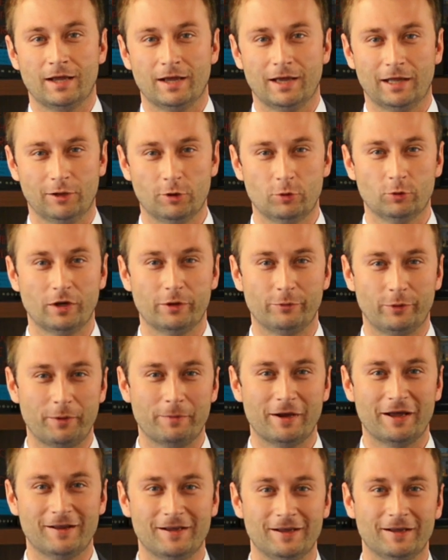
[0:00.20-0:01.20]
Hello
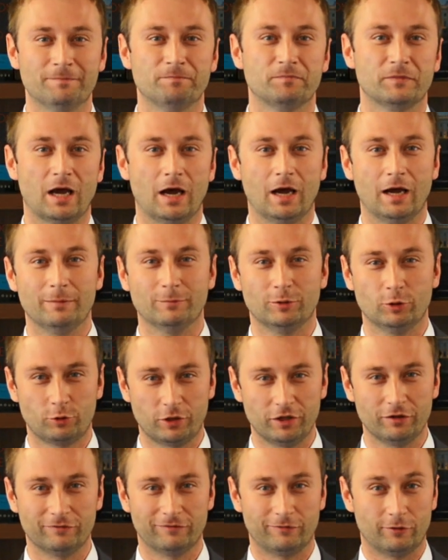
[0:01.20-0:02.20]
everybody, I'm
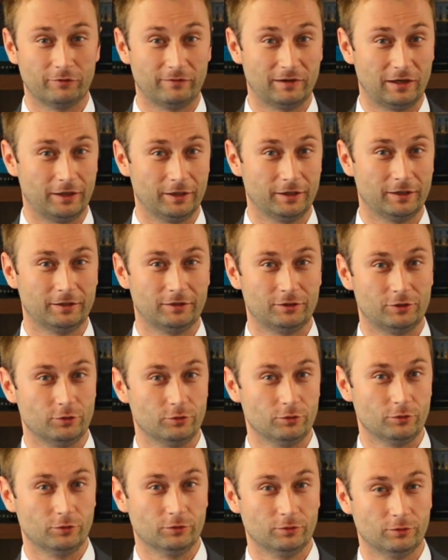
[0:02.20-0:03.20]
looking forward
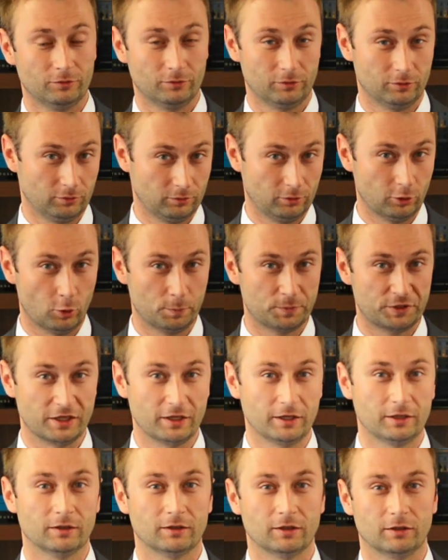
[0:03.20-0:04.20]
to
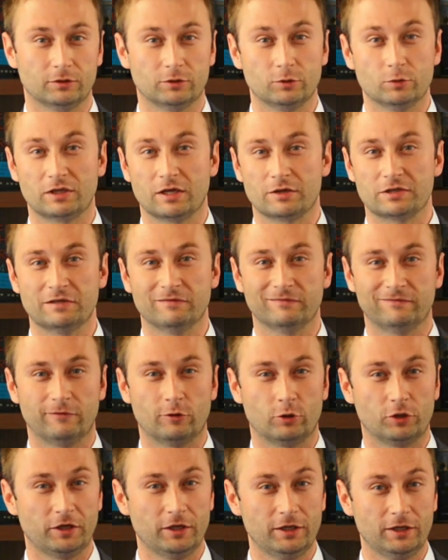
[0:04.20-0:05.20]
GLOBSEC
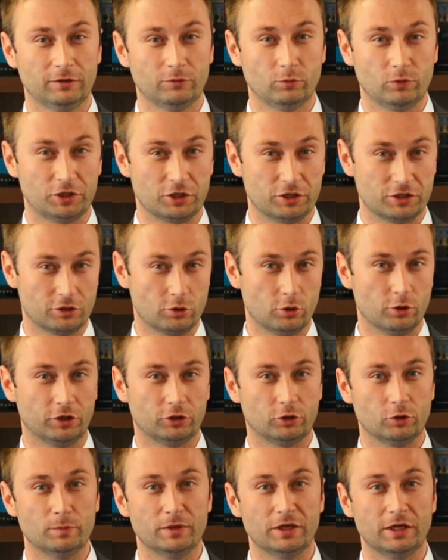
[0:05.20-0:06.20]
2014, which is
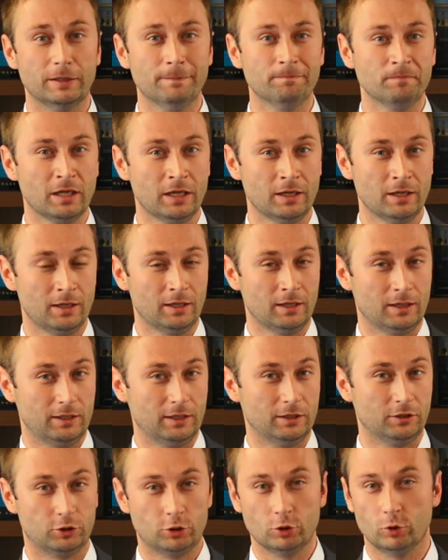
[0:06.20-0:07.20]
going to be
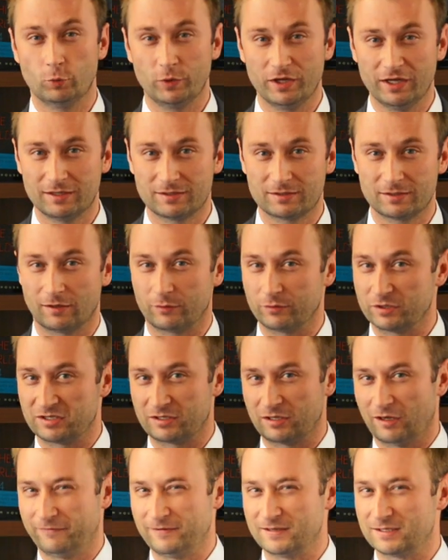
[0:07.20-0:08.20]
in 2 weeks. Our
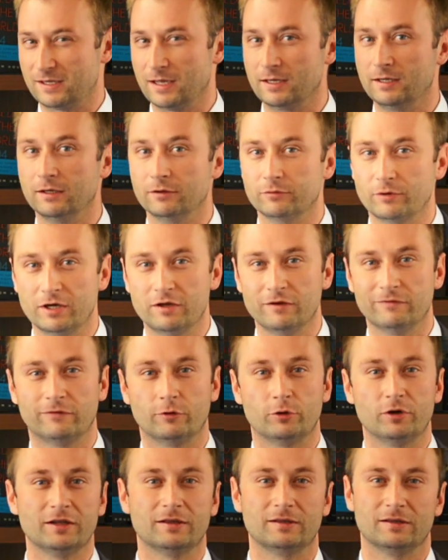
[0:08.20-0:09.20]
staff is getting ready
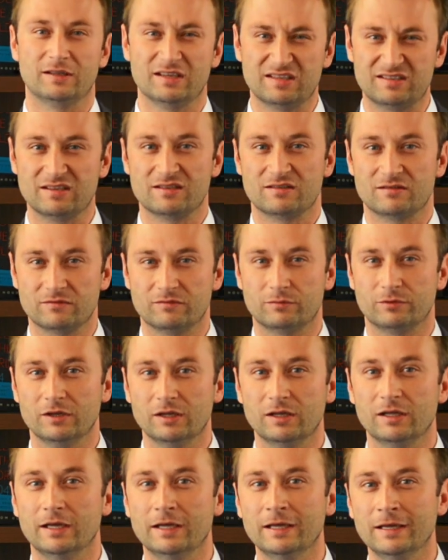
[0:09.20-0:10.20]
for it. This is
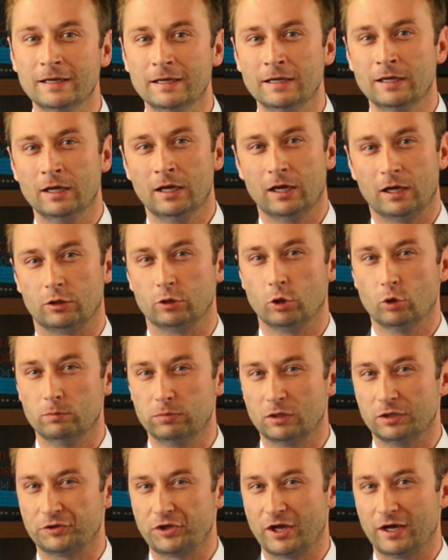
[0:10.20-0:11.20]
really a
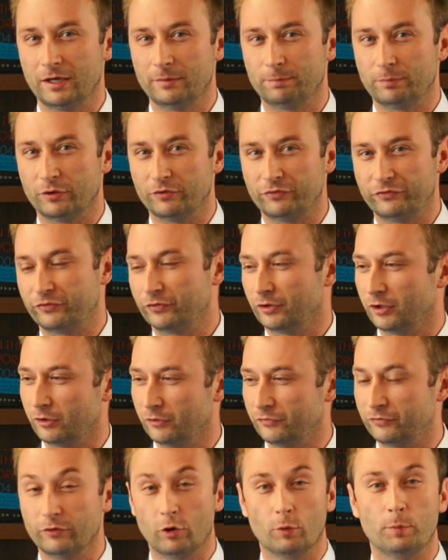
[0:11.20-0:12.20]
global type of
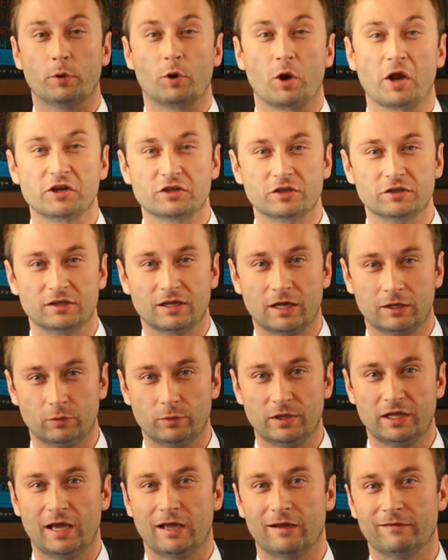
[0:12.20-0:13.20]
operation that
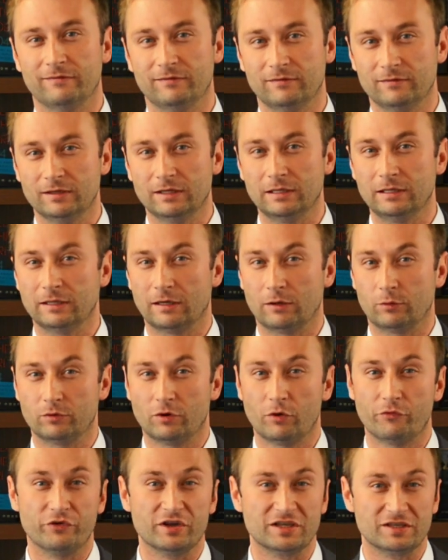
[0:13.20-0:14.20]
we have in
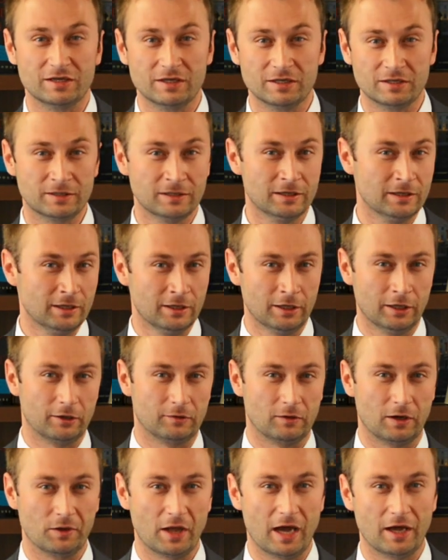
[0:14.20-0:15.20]
our offices,
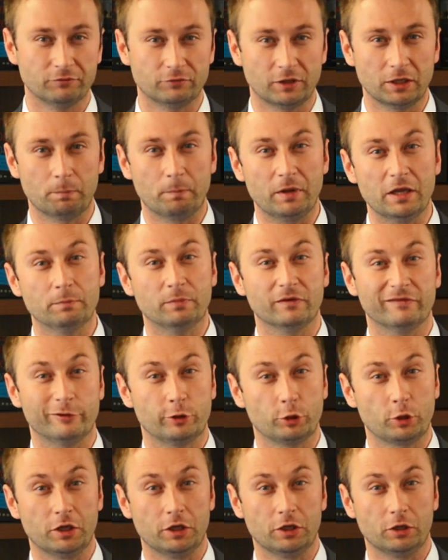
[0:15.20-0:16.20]
around 100 people
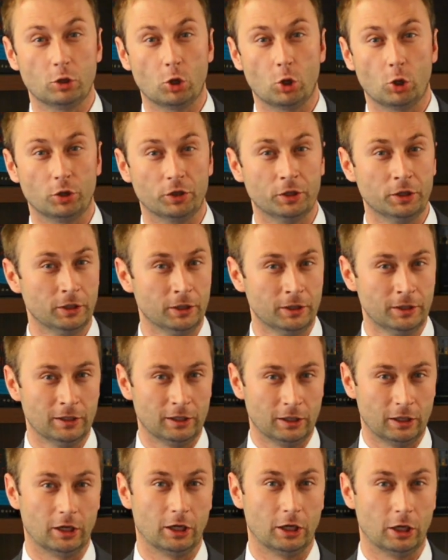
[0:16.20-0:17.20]
working
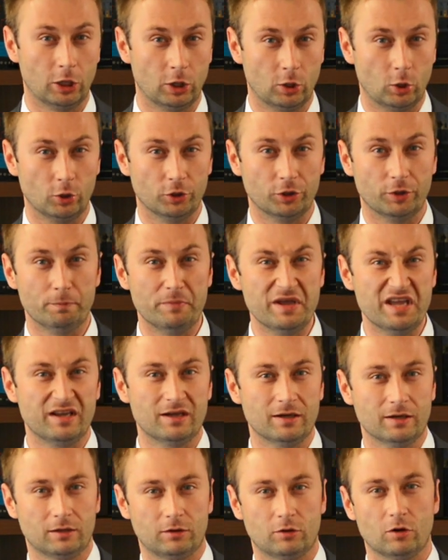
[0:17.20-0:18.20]
on the
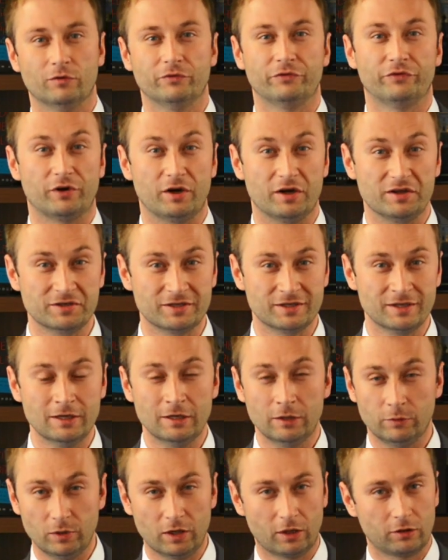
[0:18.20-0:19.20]
big conference.
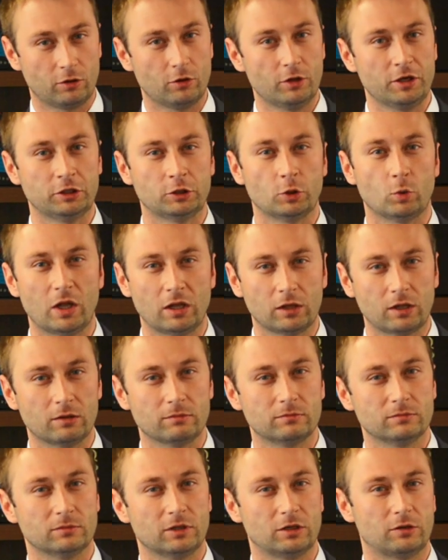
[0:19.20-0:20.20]
We are going to
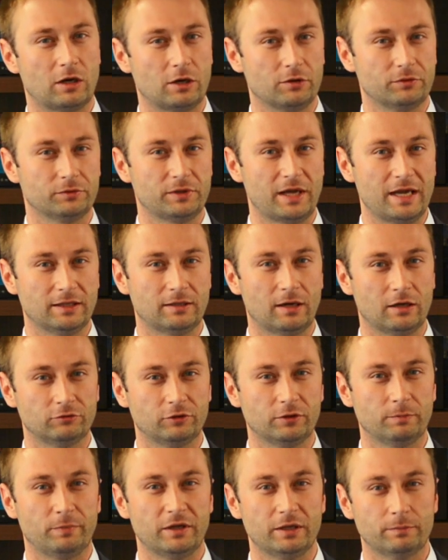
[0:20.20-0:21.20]
welcome around
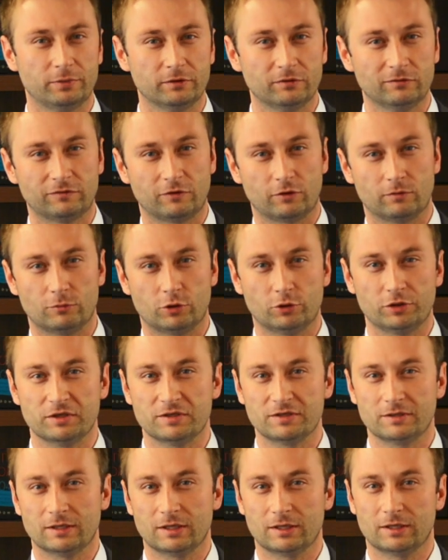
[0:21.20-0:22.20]
800 people from more
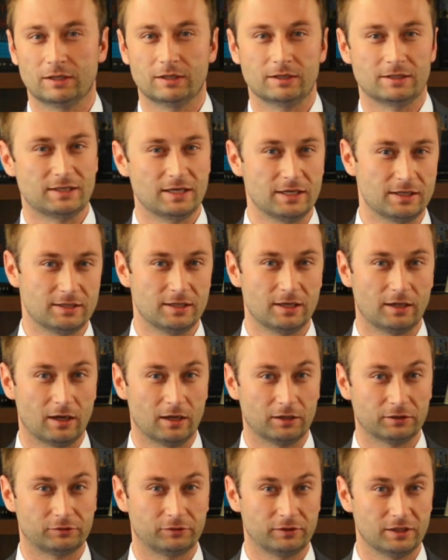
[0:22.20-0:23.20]
than 60
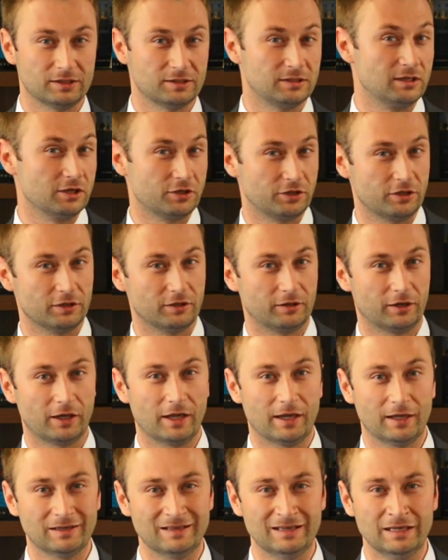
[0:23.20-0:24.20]
countries this year
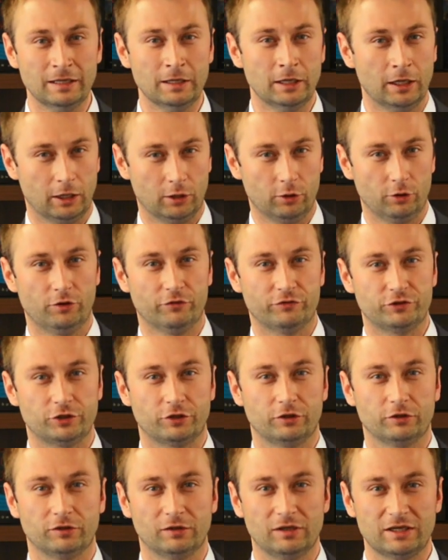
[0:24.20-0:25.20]
again. A lot of
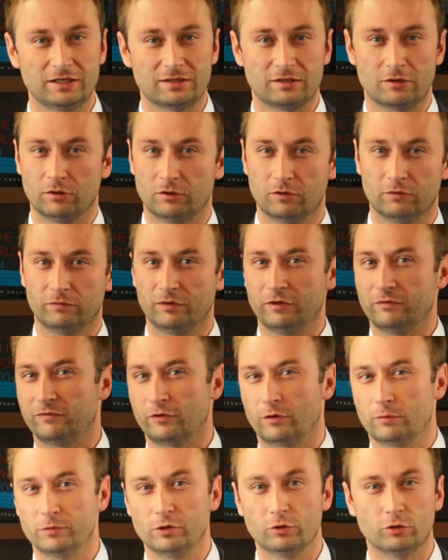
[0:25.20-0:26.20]
journalists, not only
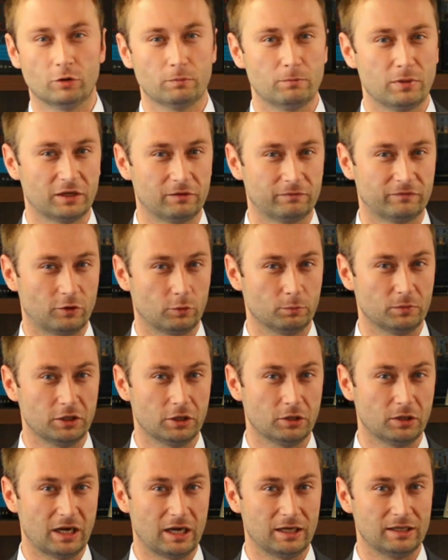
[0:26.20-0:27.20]
from Europe, but from
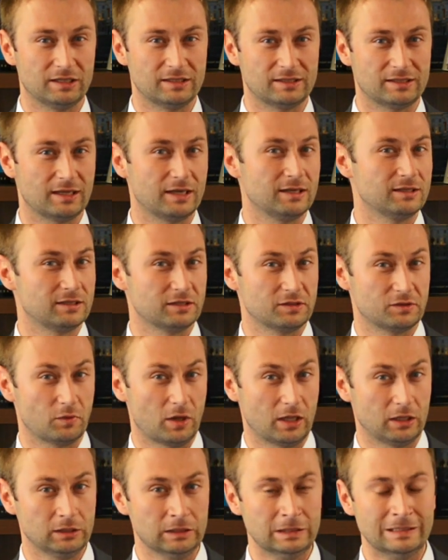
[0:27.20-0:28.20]
the United States as
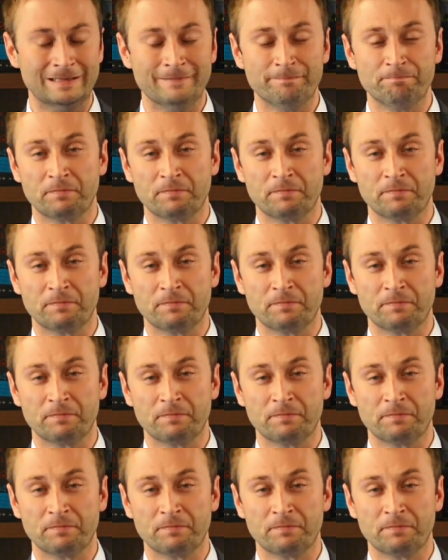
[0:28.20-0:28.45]
well.